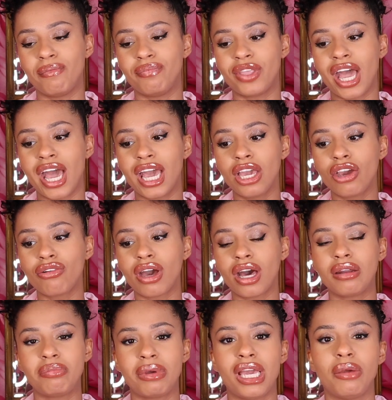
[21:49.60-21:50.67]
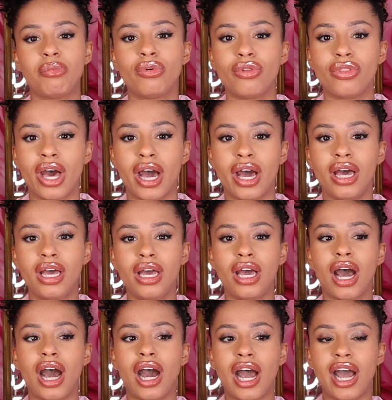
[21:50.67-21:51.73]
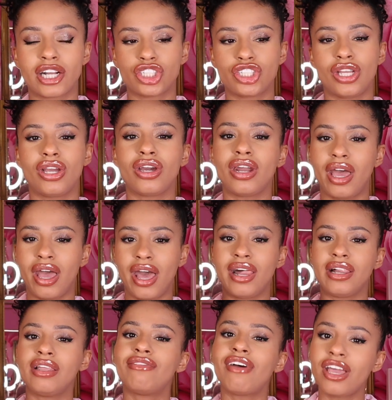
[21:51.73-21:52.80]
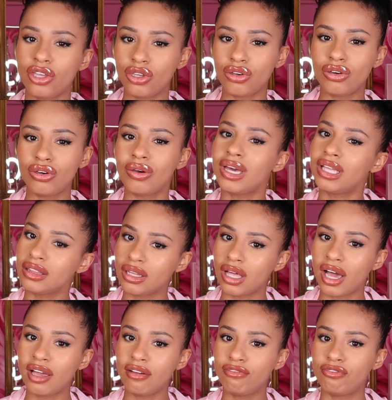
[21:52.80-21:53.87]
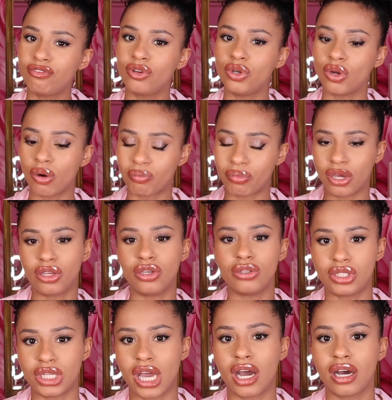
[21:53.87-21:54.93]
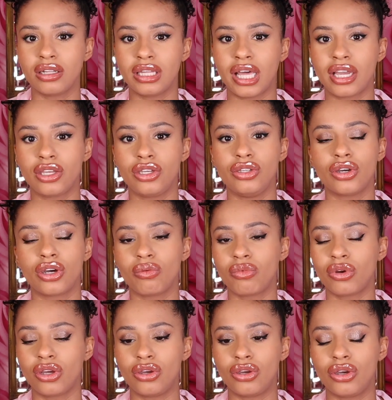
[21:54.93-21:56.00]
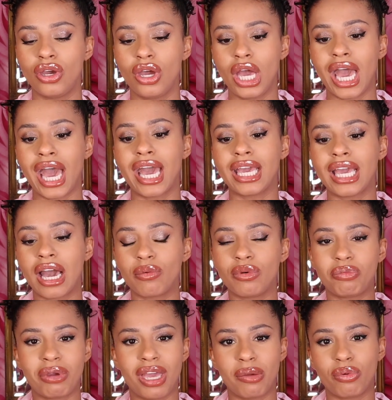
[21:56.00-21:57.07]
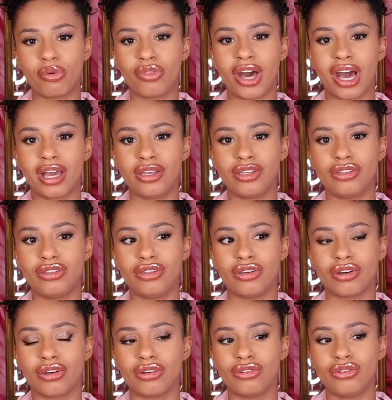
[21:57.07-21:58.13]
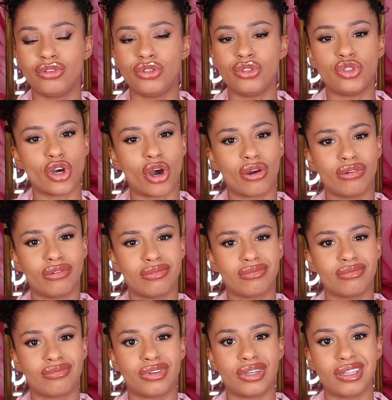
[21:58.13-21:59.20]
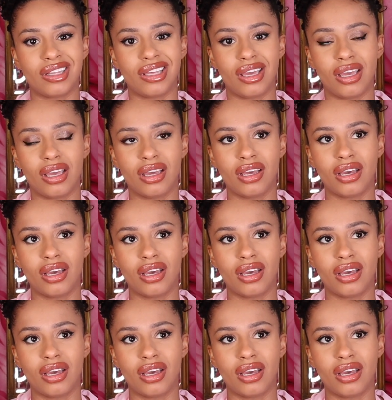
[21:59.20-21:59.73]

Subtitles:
hang around people that are actually going to elevate you in life, not bring you down. Like, you don't want to hang out with people that, you know, you don't really